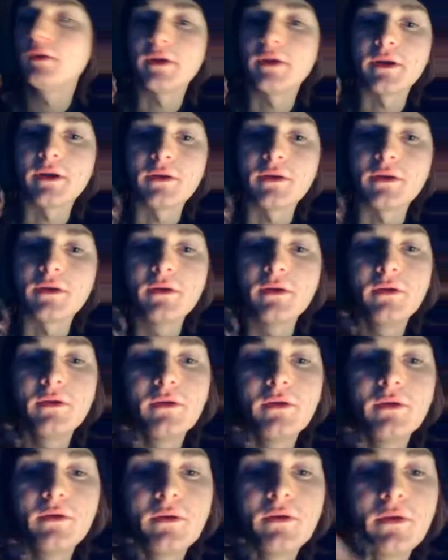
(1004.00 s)
and
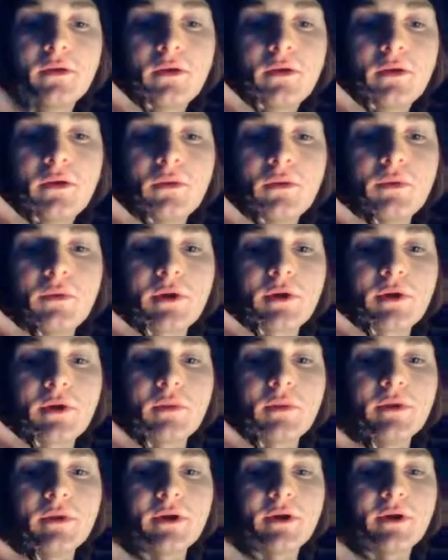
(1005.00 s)
one
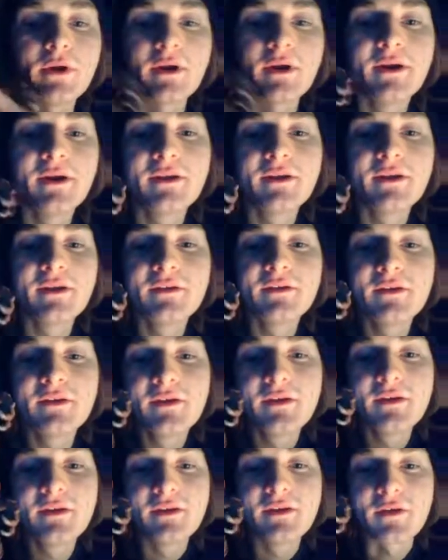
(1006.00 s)
arm here
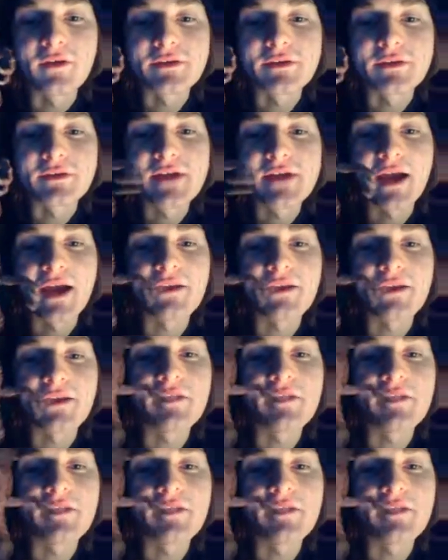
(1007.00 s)
on the side.